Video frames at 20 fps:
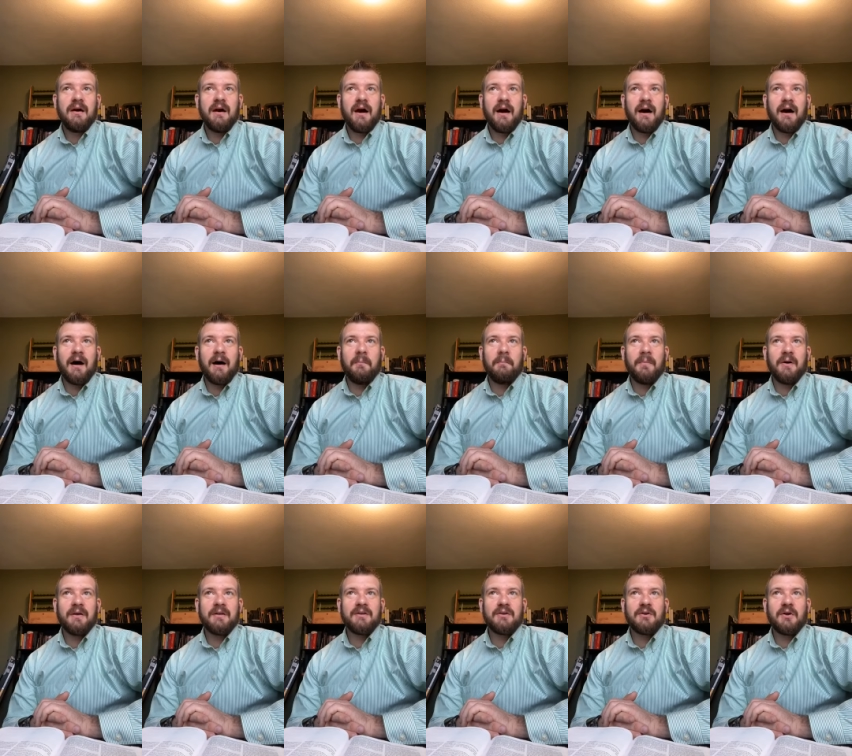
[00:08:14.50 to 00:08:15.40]
Uh,
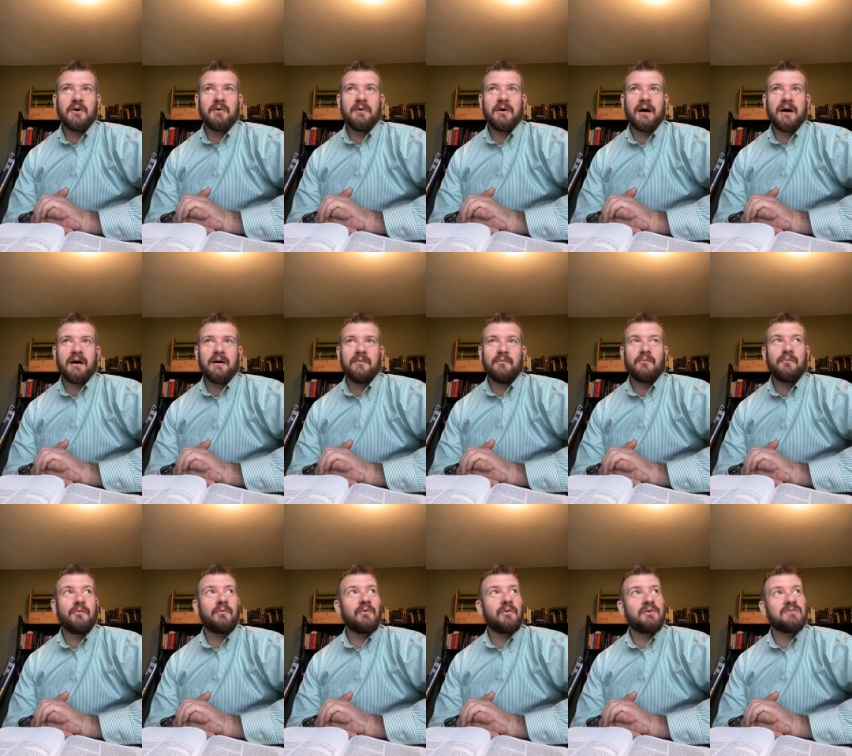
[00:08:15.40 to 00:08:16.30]
but you know, uh,
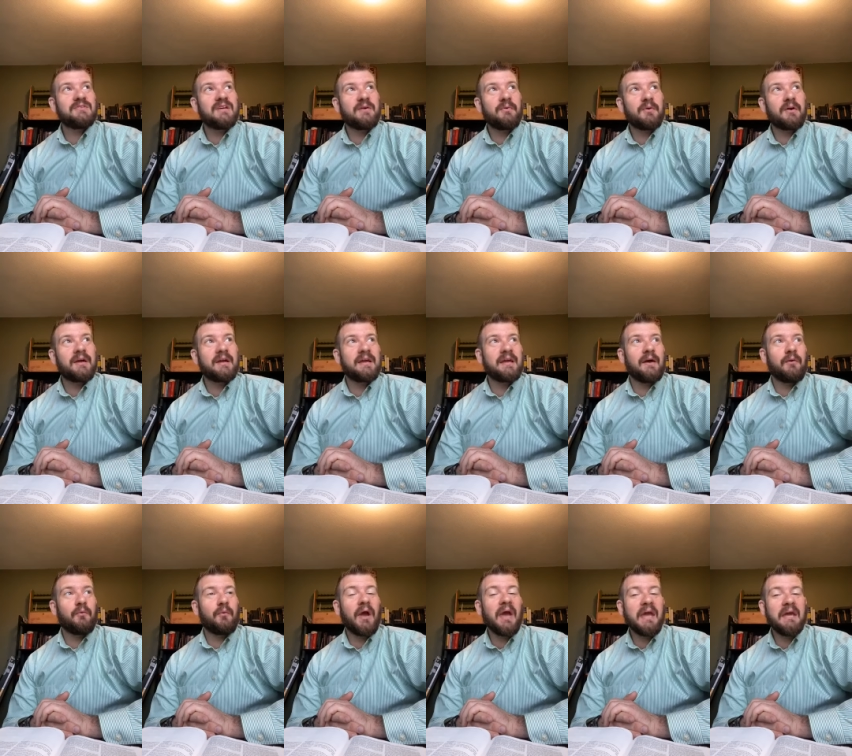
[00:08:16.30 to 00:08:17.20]
looks like we're going to
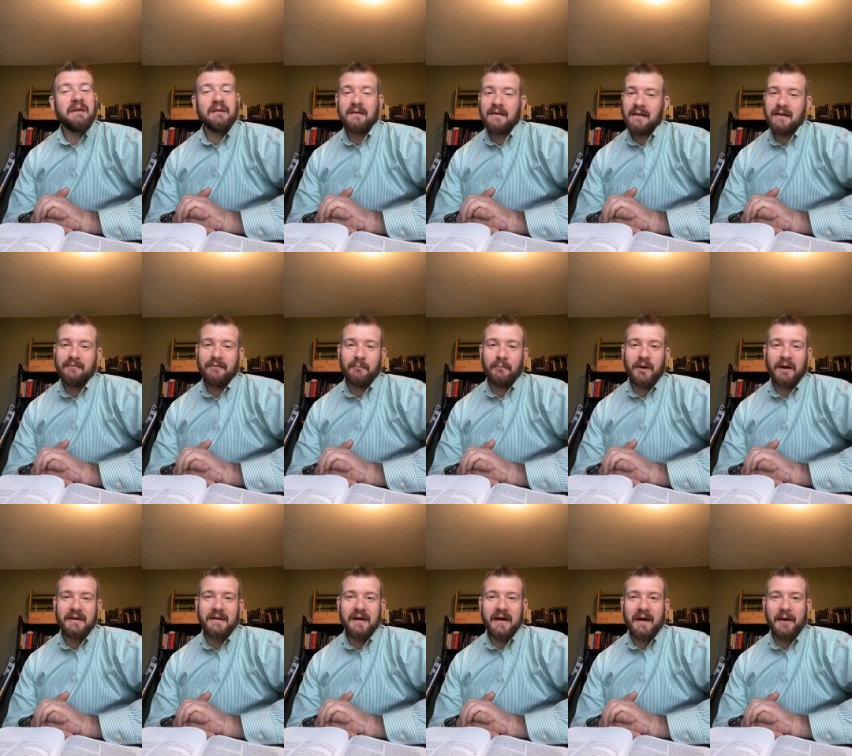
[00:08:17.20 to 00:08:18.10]
get rain even
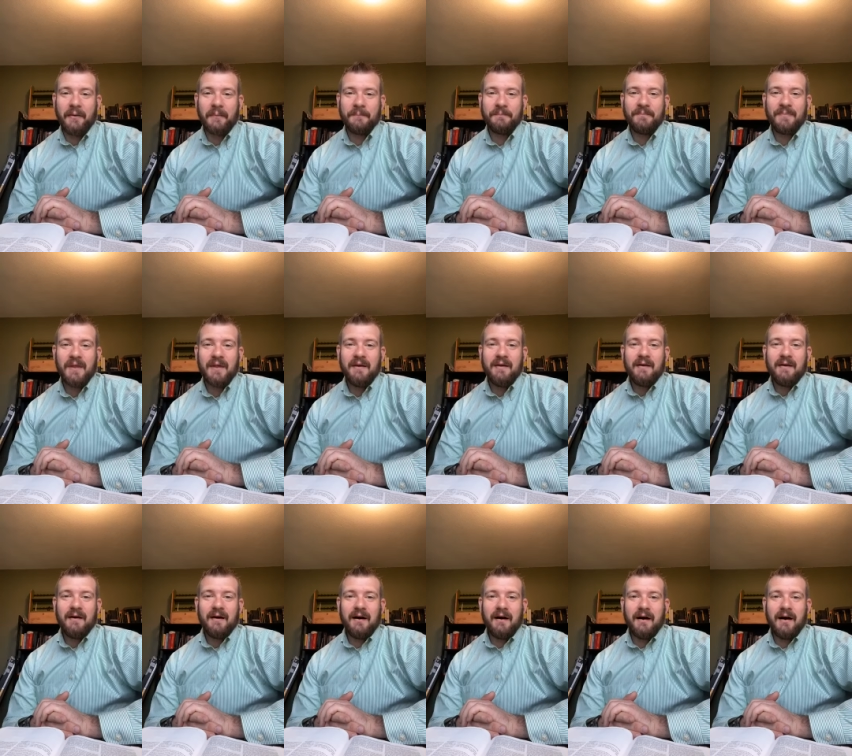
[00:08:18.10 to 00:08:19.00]
right now.
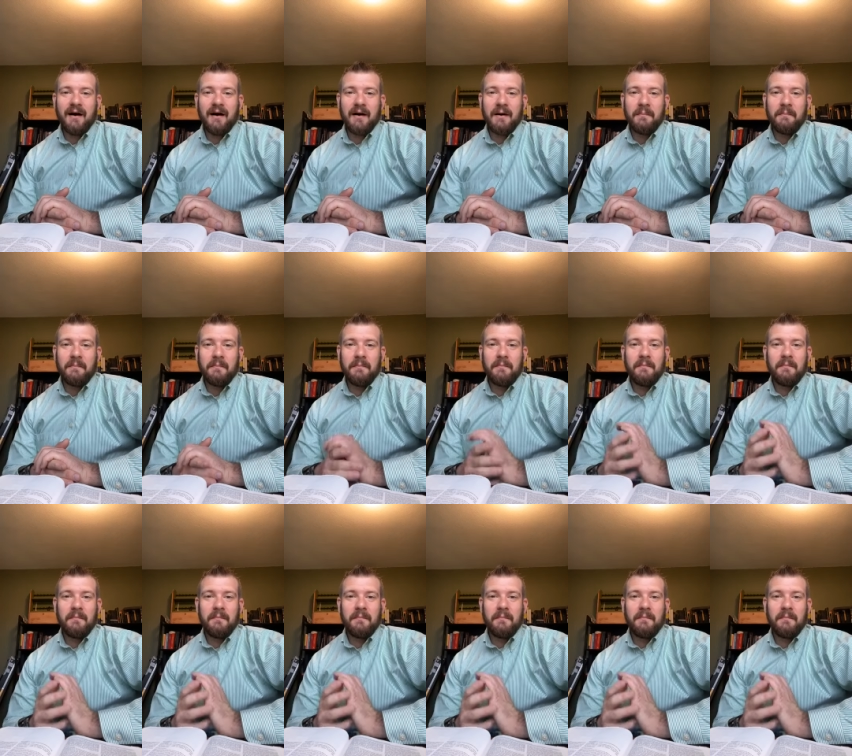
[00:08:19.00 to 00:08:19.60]
Um,